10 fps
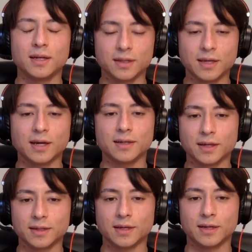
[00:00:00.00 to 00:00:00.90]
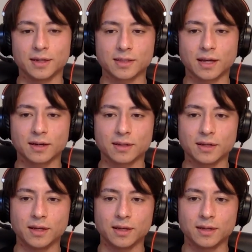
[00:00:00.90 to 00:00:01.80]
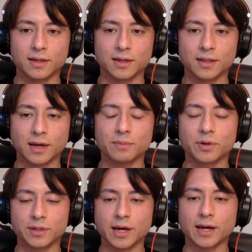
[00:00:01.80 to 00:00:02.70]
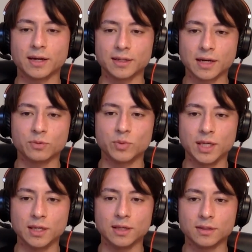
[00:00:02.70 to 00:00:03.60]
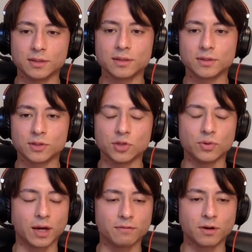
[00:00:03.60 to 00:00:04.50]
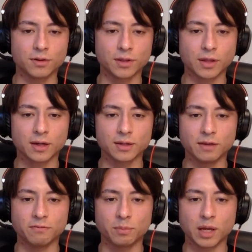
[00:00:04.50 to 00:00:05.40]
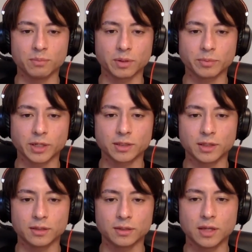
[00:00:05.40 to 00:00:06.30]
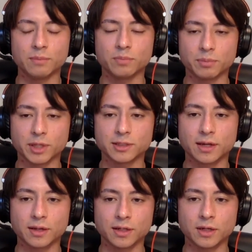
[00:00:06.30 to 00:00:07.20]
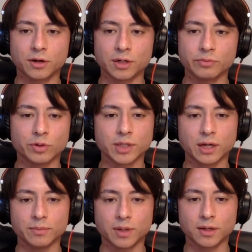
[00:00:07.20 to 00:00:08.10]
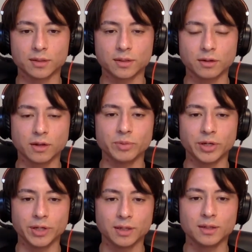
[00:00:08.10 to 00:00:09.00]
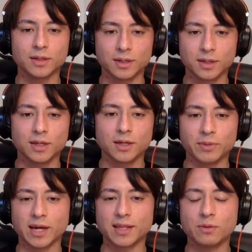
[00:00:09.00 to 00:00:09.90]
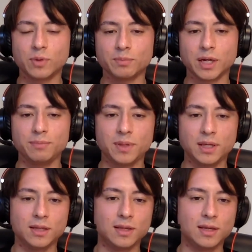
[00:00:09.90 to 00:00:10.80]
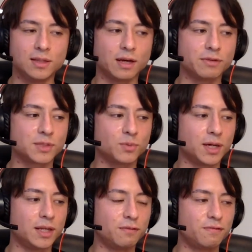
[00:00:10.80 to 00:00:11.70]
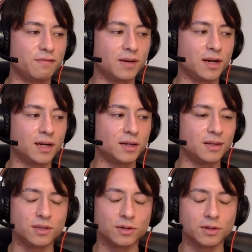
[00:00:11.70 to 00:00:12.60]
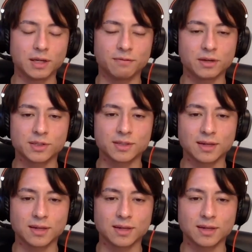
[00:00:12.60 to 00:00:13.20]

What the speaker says: Yeah, exactly. In that part, yeah, we do have all of that implemented in our real-time Dart library. Yeah, that one might be the toughest one if if there's